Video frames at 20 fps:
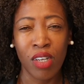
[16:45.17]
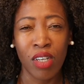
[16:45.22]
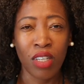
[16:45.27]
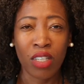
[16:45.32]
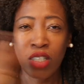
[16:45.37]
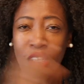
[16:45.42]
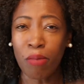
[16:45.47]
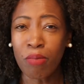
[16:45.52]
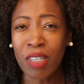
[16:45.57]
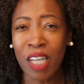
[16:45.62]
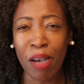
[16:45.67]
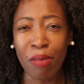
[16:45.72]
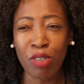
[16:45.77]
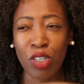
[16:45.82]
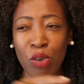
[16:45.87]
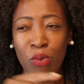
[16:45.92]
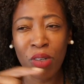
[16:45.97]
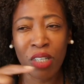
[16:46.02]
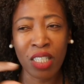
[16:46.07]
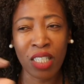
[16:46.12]
Sometimes
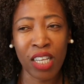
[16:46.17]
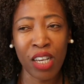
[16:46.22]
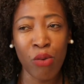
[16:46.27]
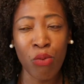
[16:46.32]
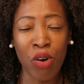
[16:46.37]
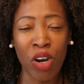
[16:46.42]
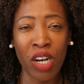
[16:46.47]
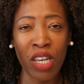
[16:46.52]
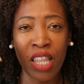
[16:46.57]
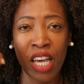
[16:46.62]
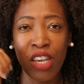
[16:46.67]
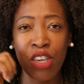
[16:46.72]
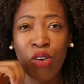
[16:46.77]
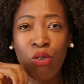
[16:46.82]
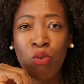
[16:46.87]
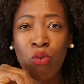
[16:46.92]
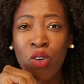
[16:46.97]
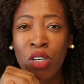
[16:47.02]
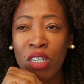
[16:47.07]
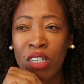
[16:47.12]
you will see a word that
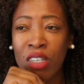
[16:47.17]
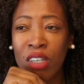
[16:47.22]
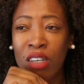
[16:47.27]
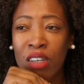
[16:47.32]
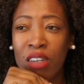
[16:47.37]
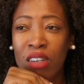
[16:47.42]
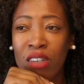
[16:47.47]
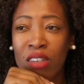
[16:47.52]
you wouldn't